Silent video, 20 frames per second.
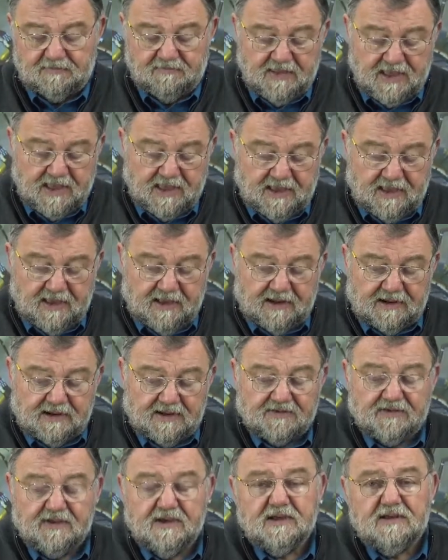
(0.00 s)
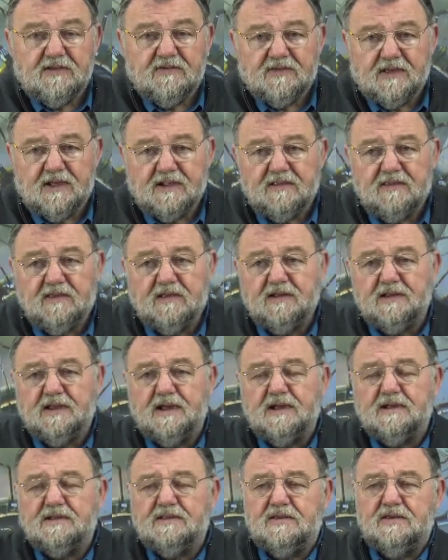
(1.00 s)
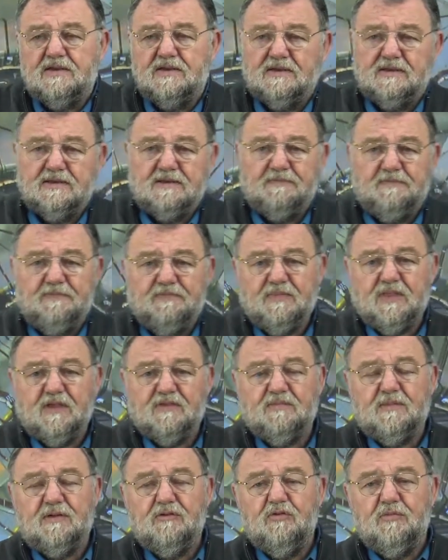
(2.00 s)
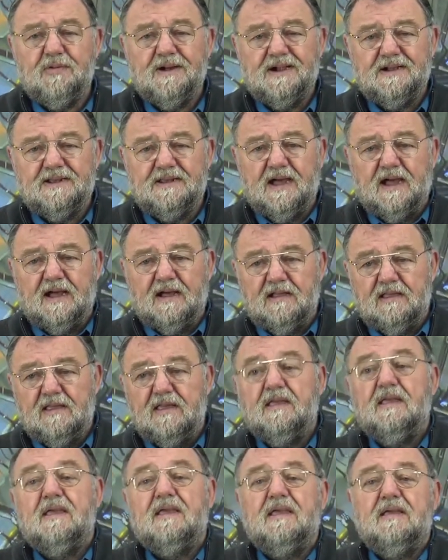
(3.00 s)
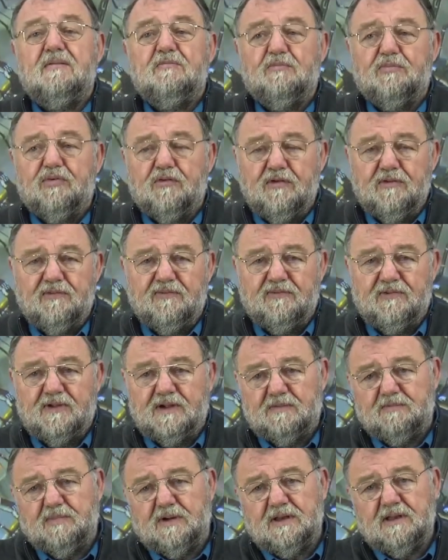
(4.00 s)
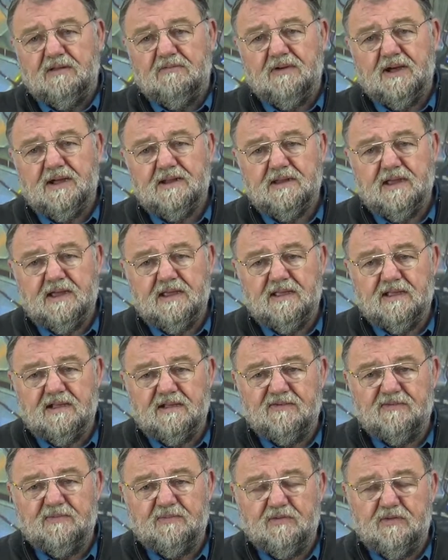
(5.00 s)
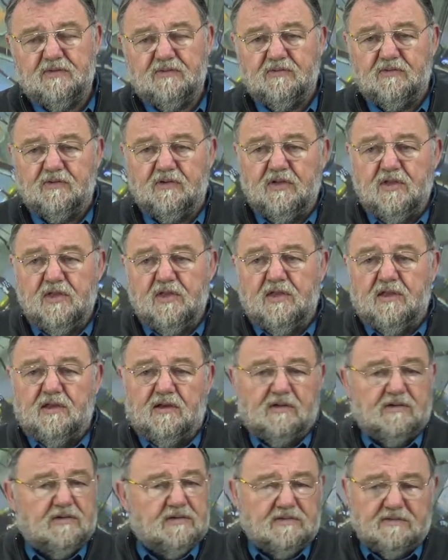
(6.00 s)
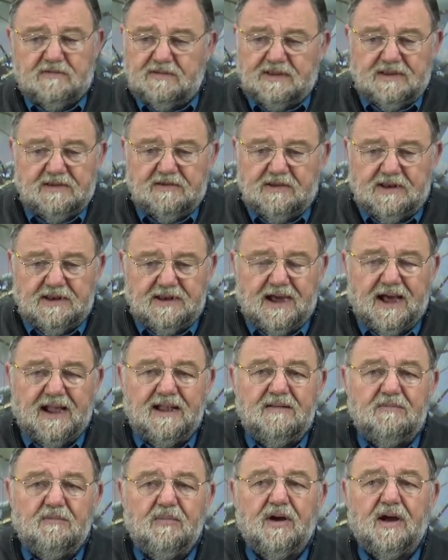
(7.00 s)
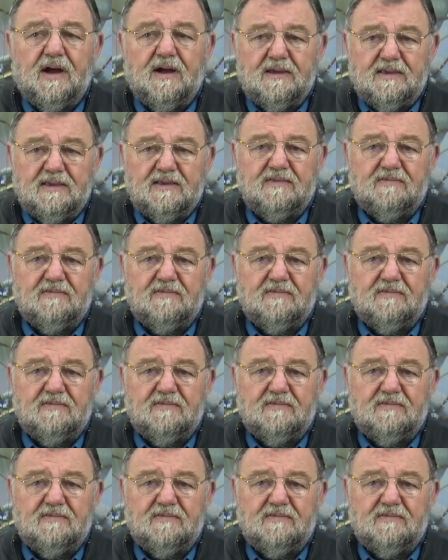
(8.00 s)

the device is thought for everywhere in the testing world, testing goods received, in all areas where the quality of coat and thickness from anything,